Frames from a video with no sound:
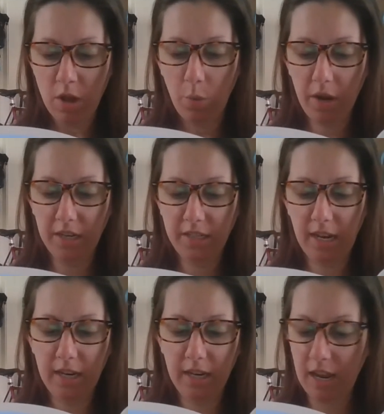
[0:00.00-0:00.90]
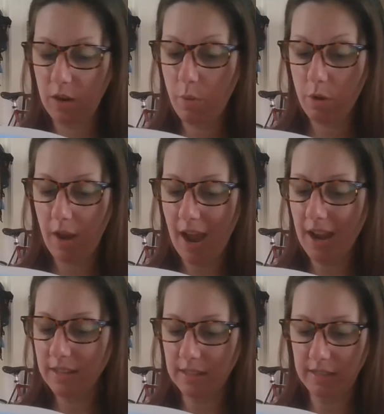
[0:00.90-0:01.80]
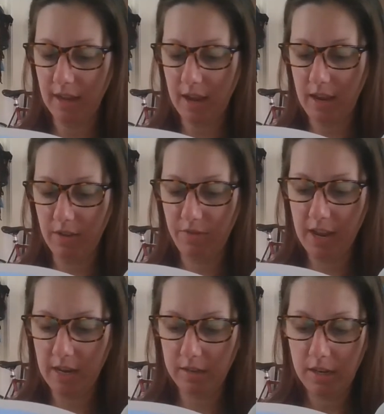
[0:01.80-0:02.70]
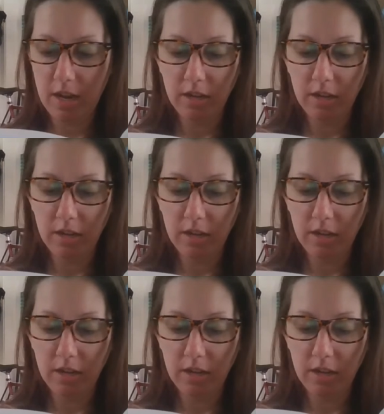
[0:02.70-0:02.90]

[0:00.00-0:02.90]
when attending a quote high society event,